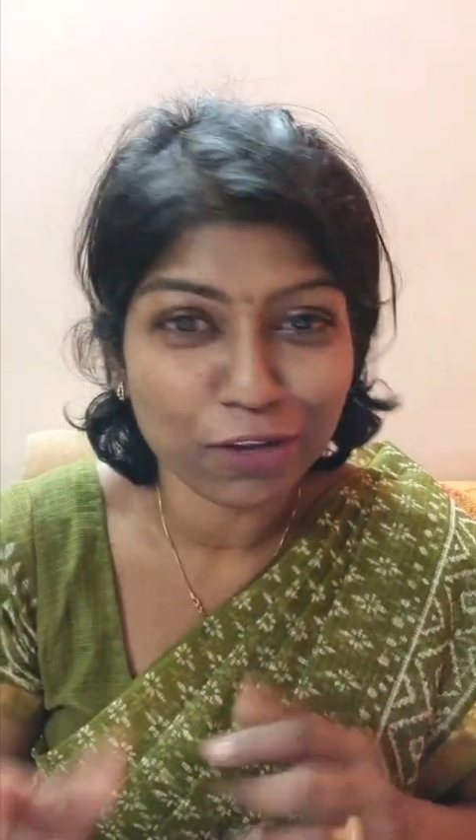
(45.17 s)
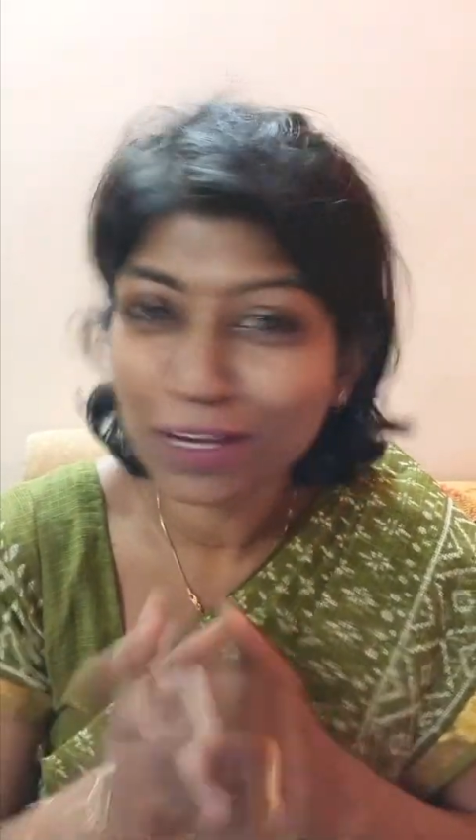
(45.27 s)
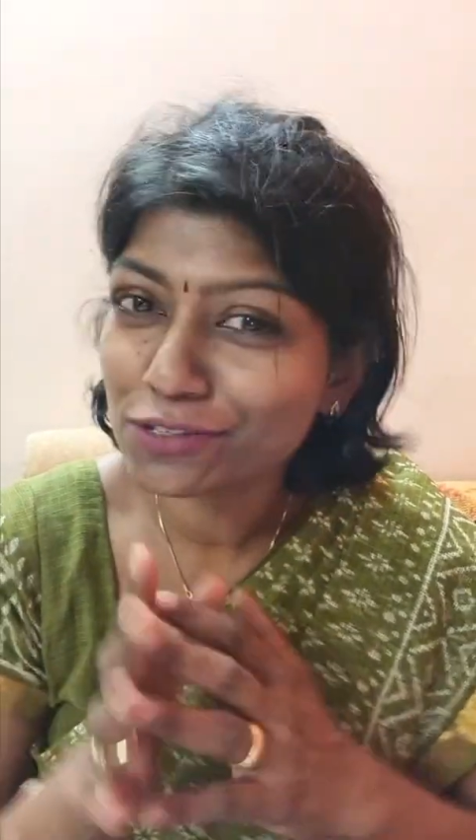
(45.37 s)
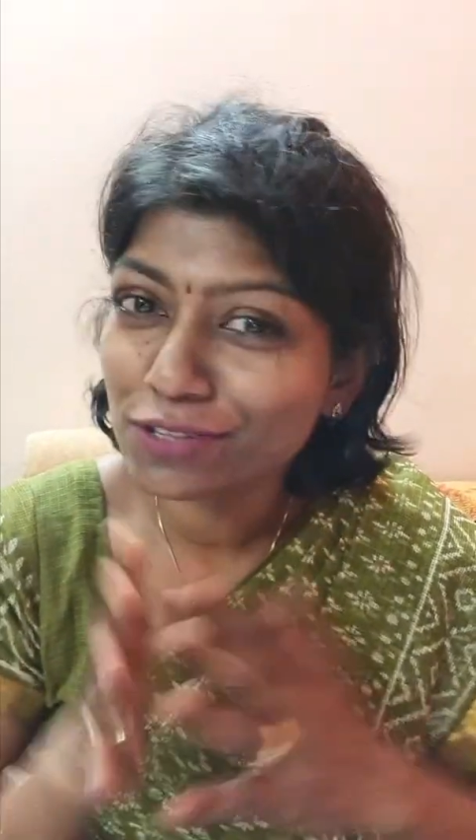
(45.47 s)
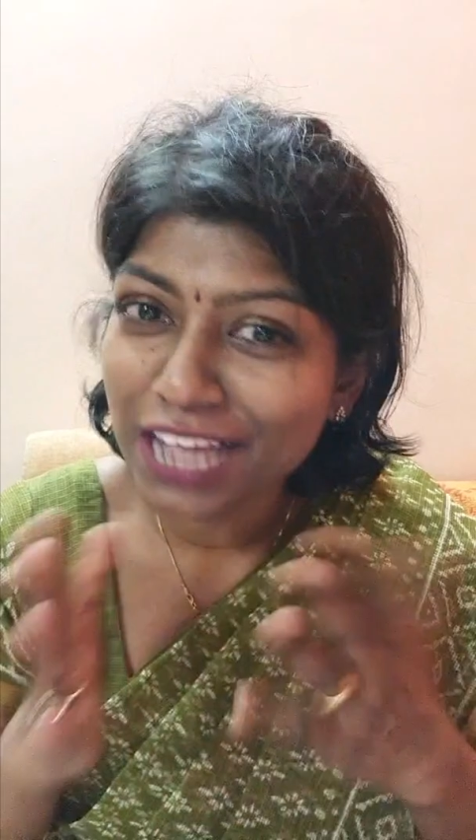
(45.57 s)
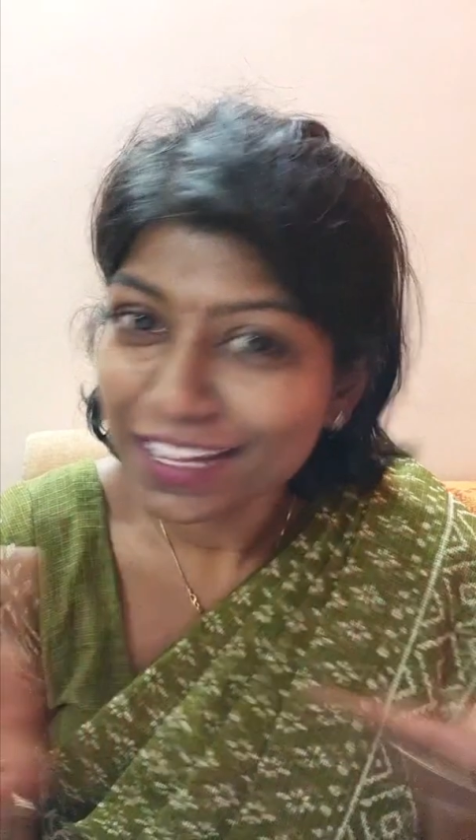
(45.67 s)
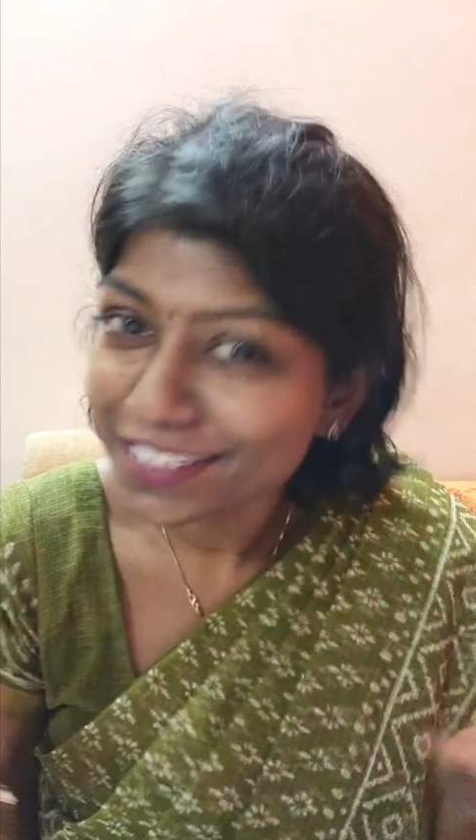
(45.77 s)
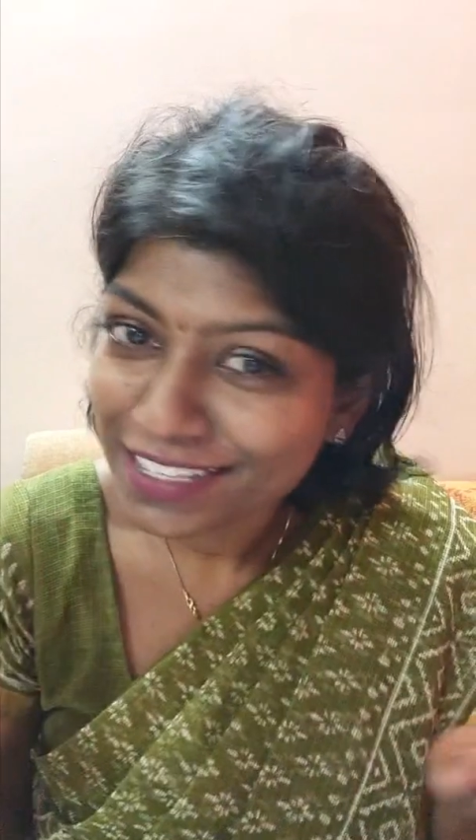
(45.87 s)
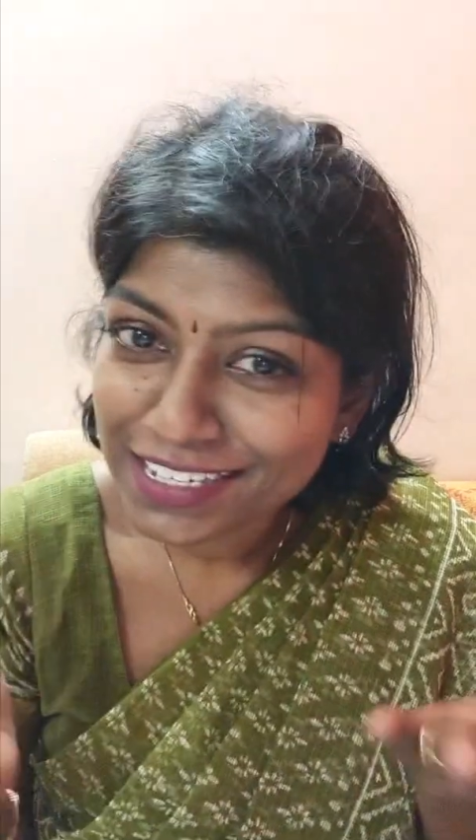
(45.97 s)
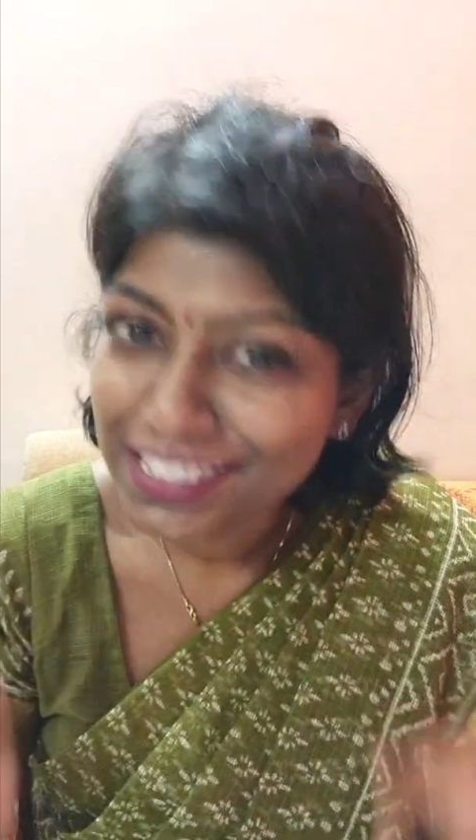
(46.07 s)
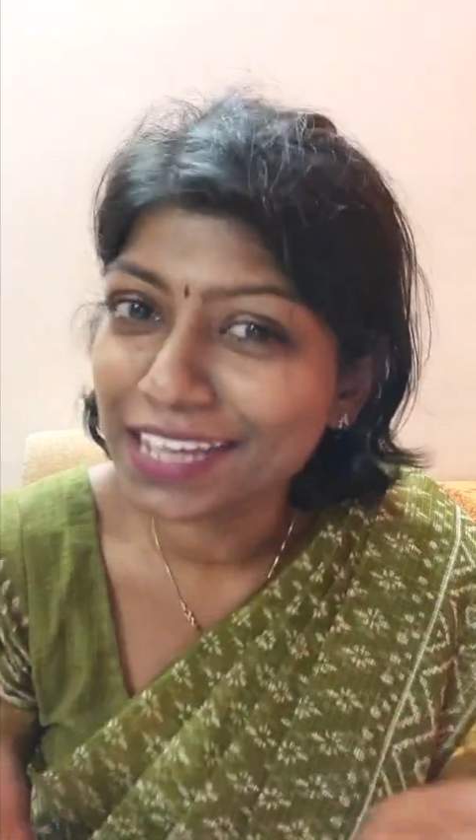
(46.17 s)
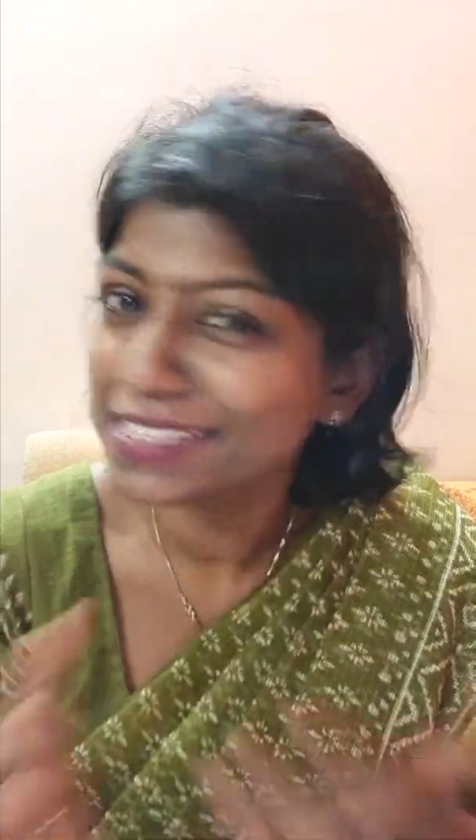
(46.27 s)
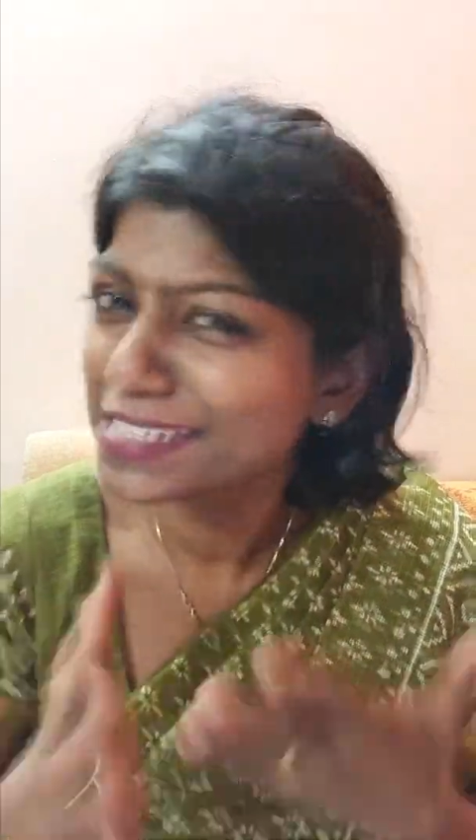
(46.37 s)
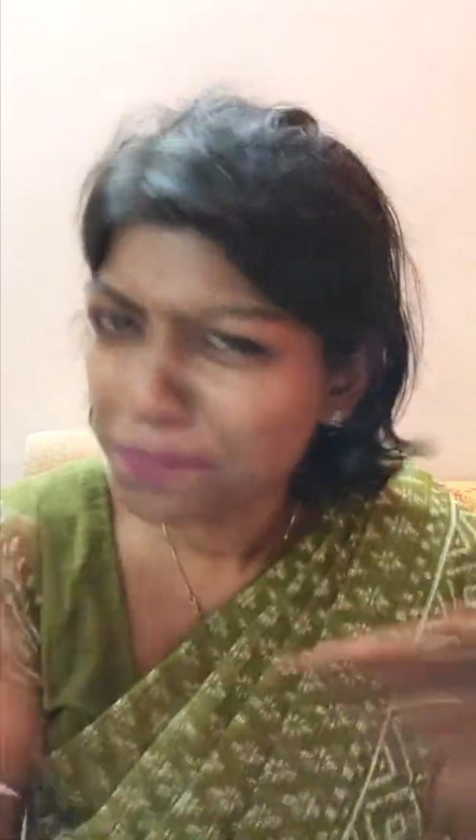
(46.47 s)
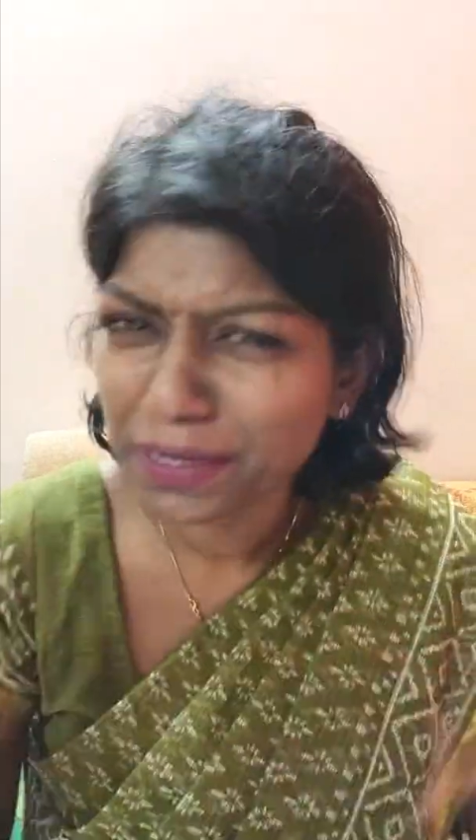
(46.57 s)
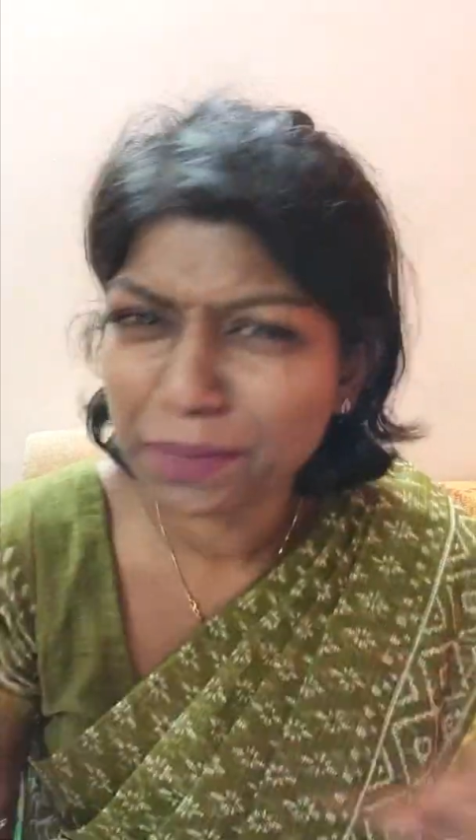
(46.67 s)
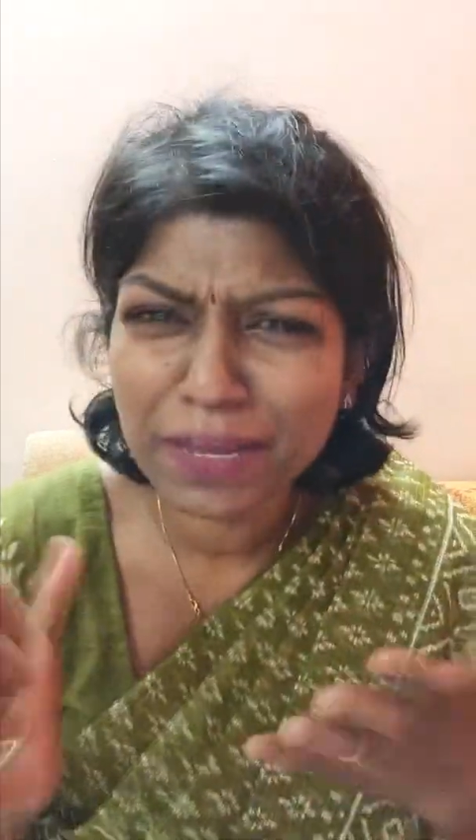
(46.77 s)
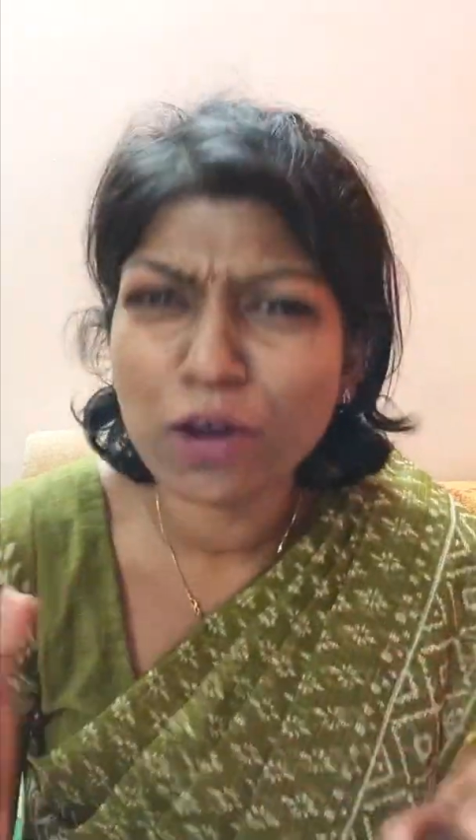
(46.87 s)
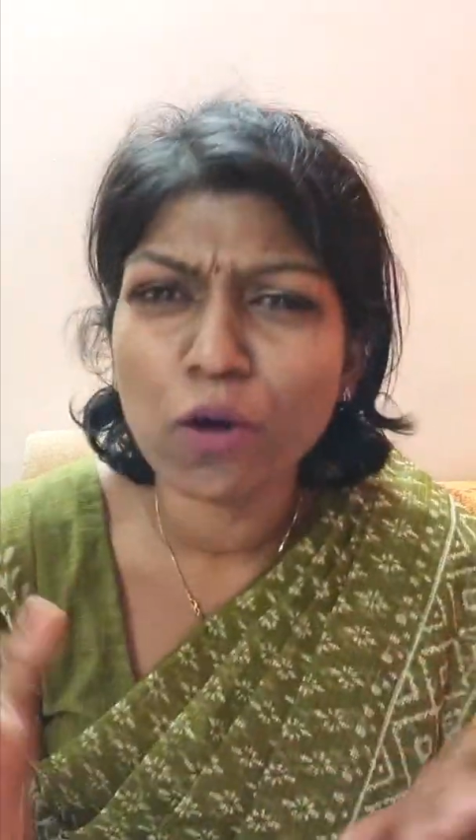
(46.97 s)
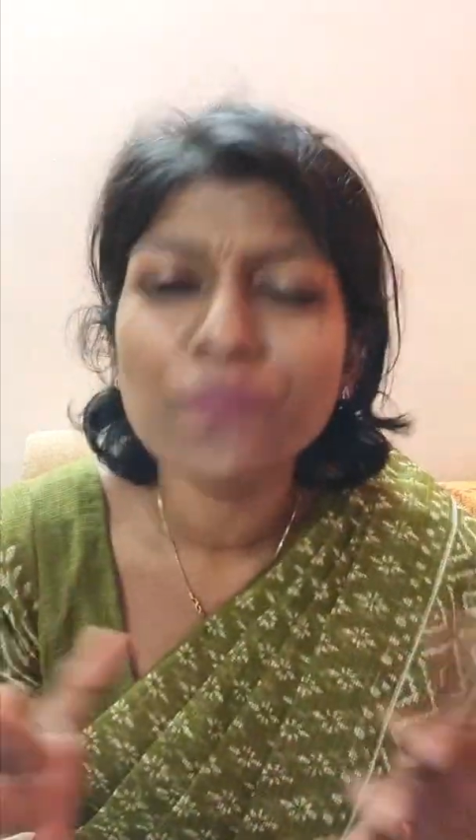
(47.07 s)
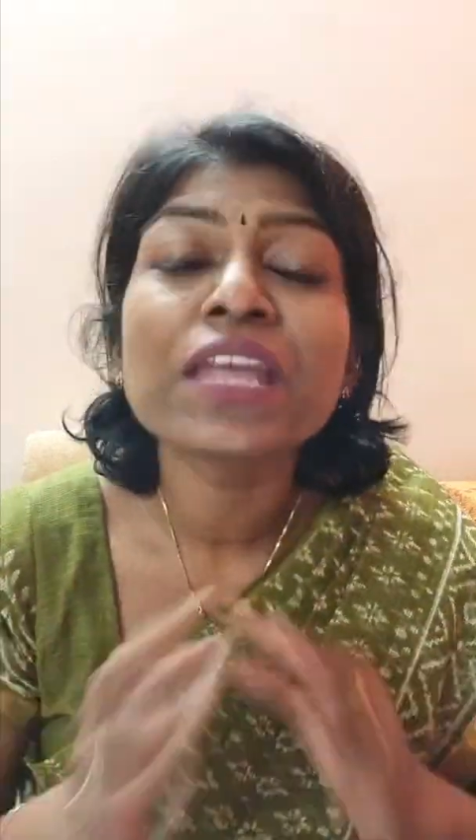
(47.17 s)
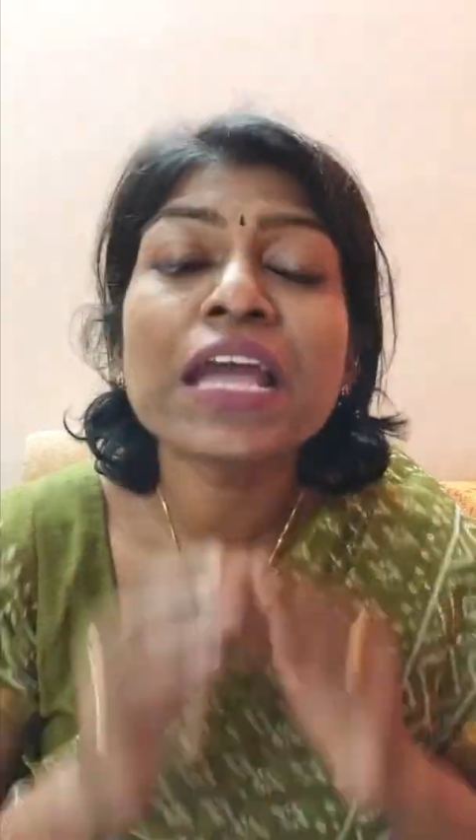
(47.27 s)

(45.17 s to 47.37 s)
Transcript: Okay, so the answer is there. Simple, bingo.